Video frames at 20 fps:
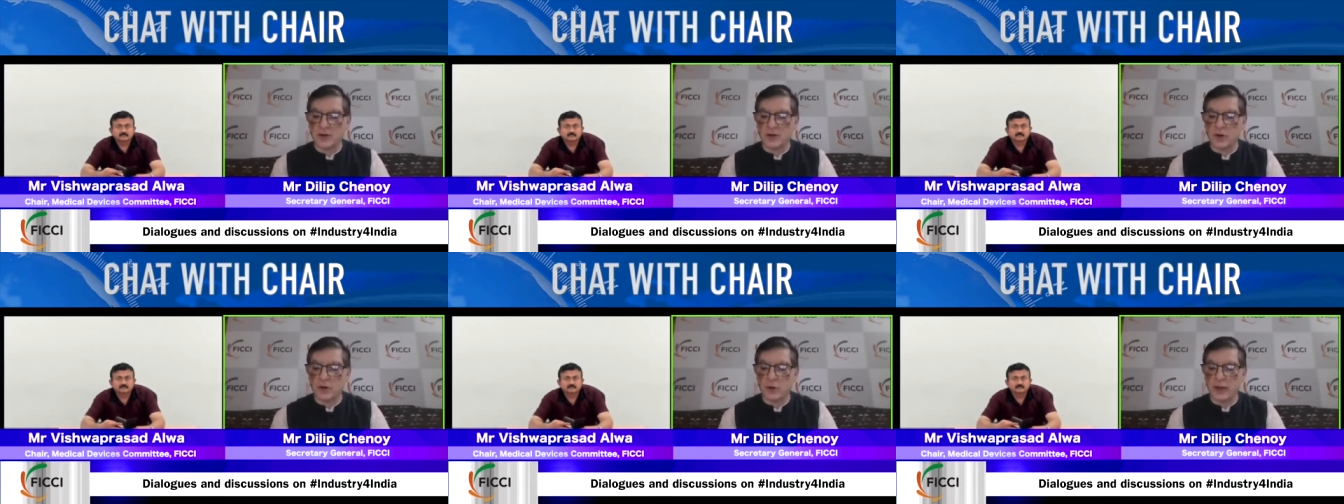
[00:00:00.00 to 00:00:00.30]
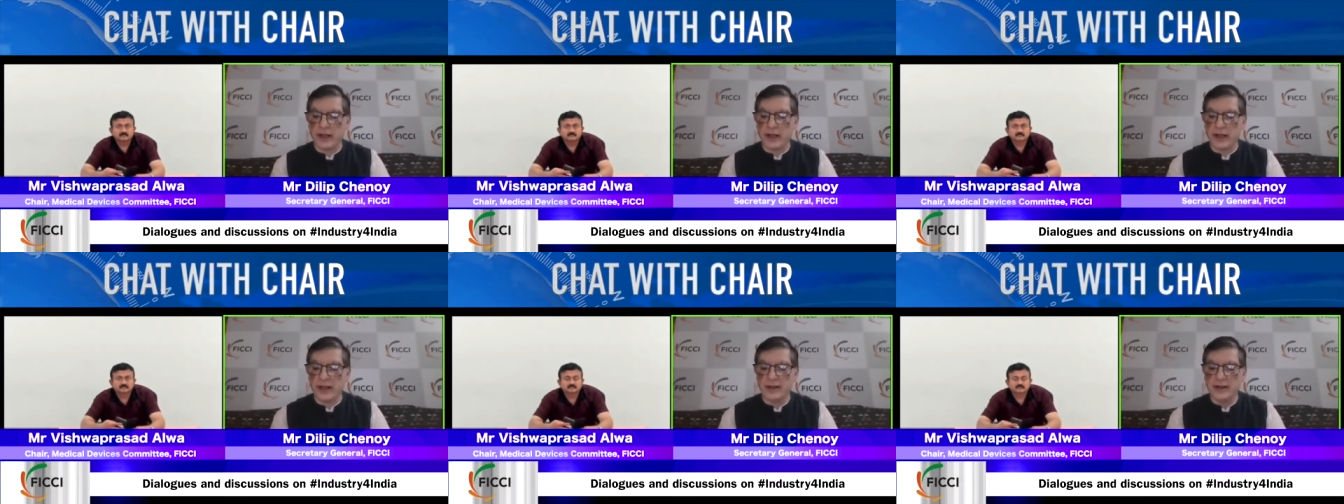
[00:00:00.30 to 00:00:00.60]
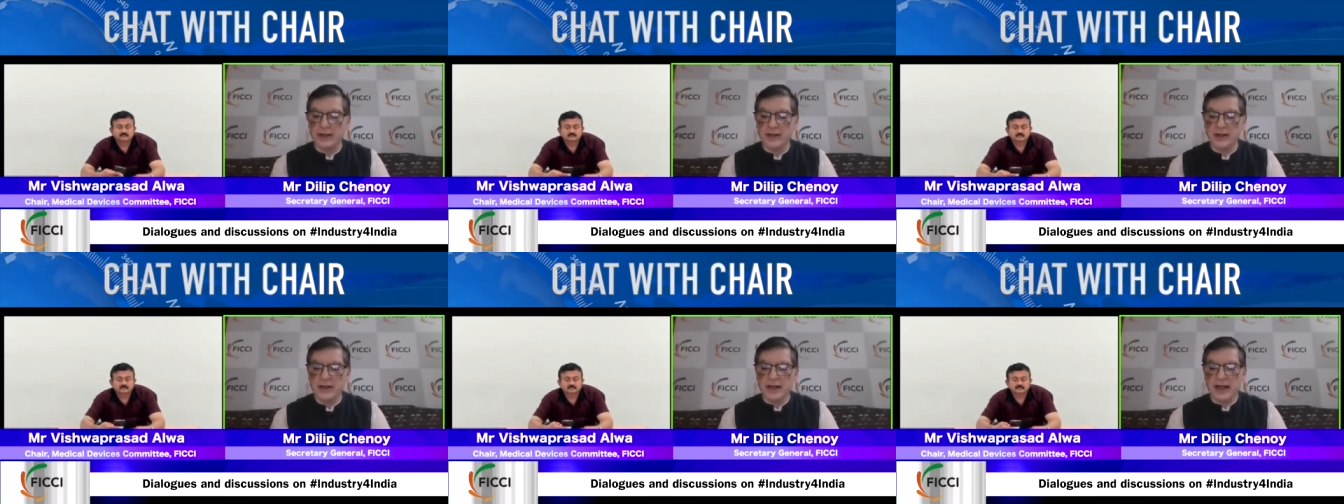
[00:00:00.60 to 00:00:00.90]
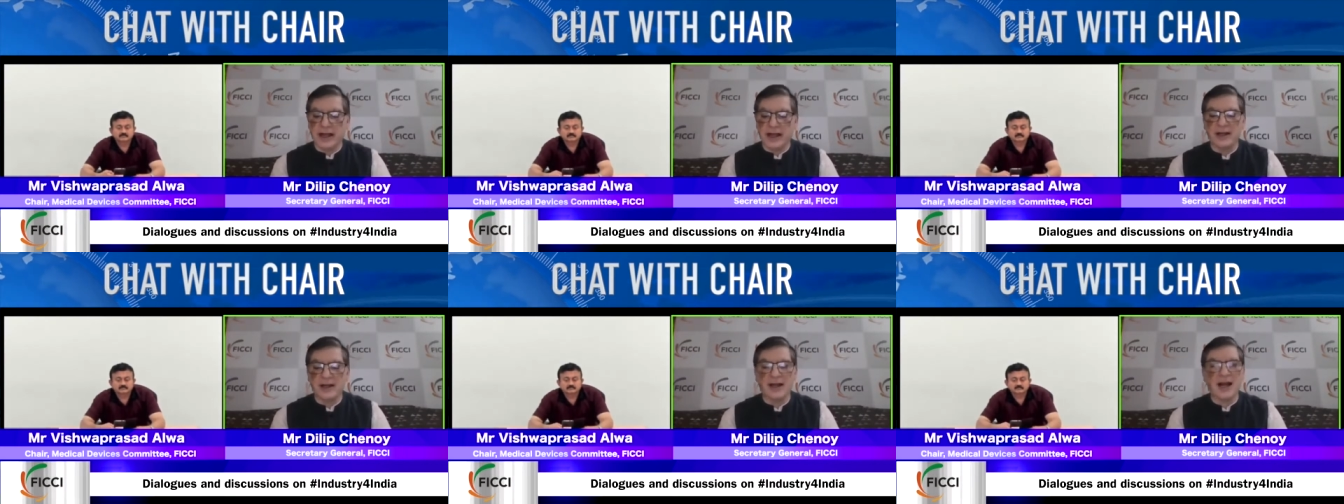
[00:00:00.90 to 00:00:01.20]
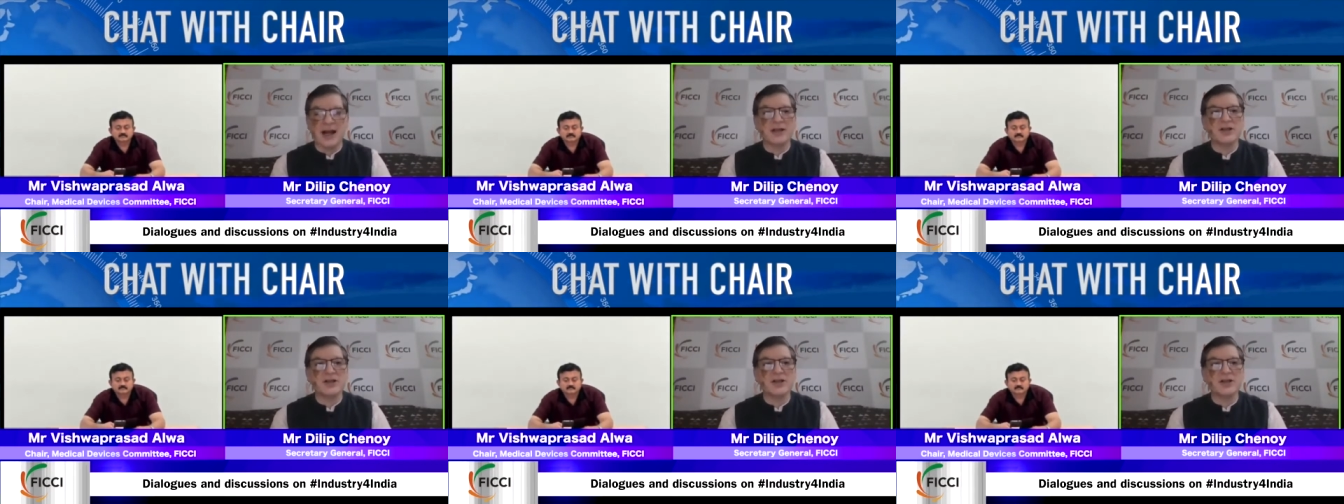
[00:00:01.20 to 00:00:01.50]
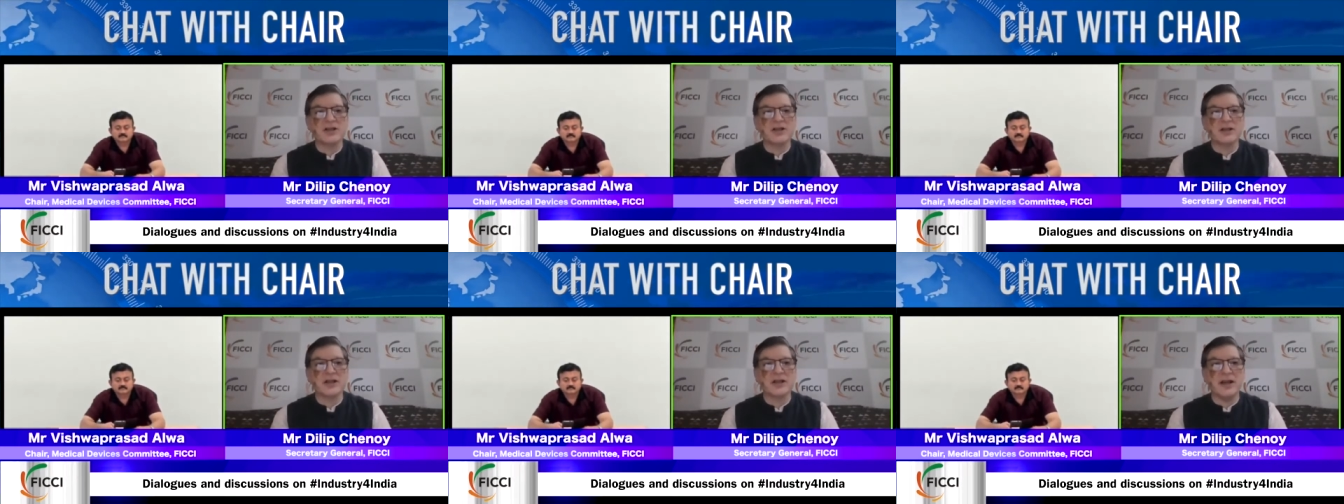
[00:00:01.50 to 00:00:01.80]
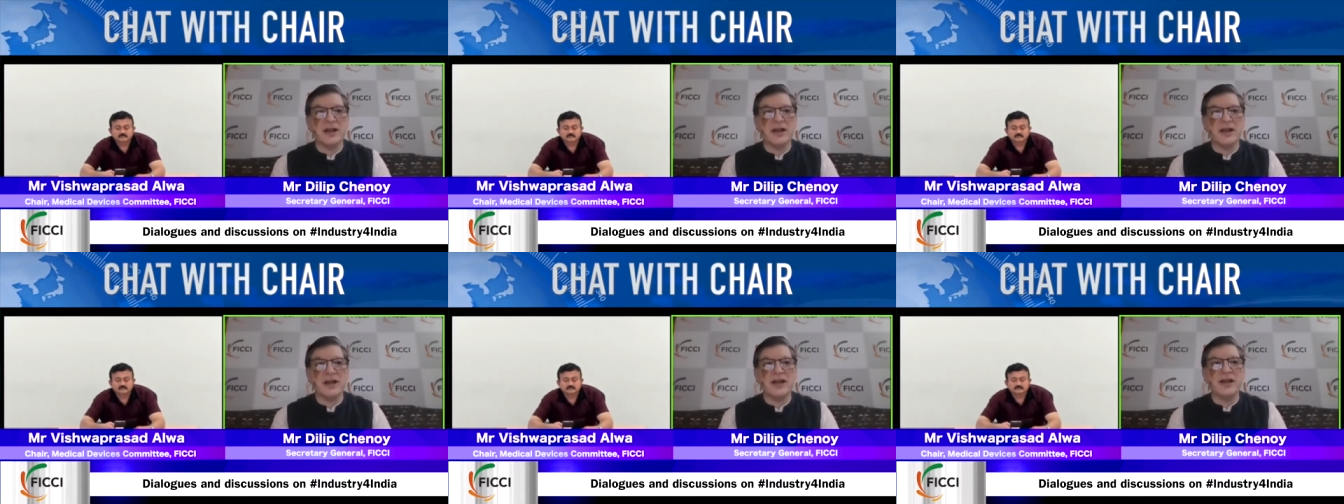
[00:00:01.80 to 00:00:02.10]
growing and largest
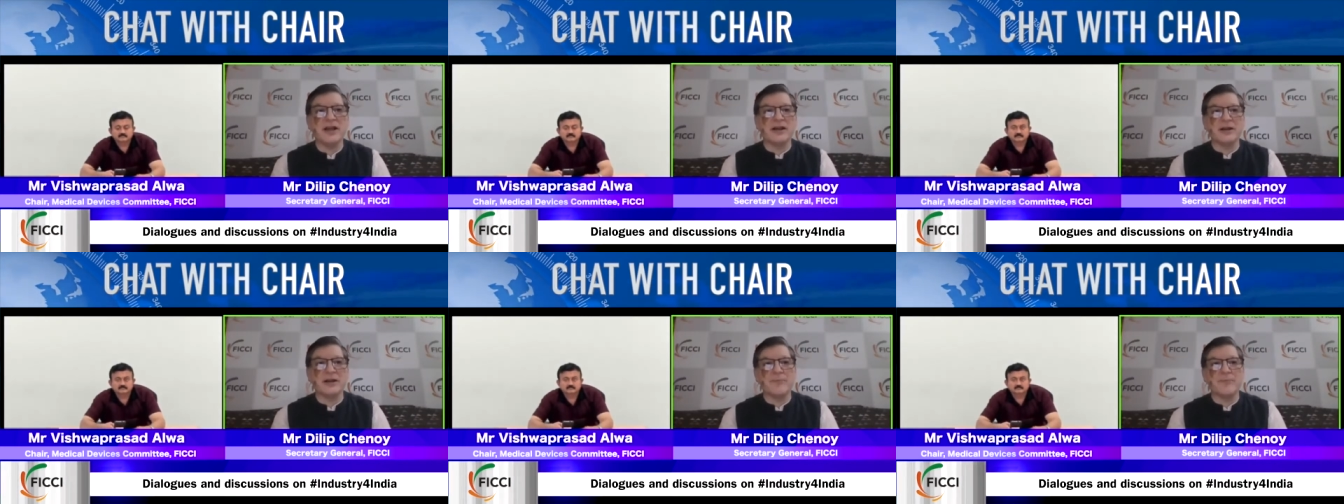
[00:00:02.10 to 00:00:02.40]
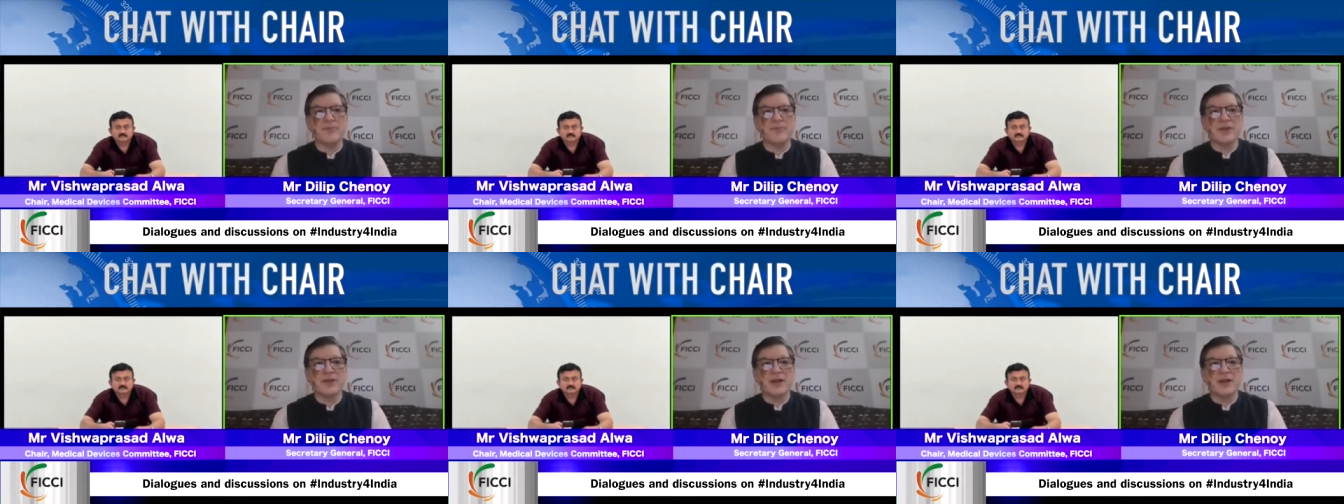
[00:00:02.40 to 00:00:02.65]
Indian